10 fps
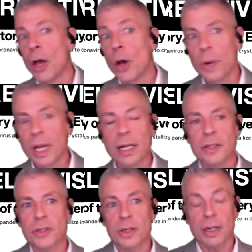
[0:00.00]
we could
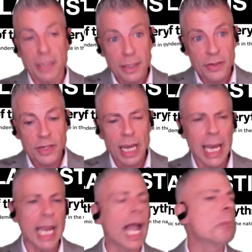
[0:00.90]
start to
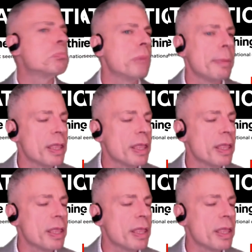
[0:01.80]
see maybe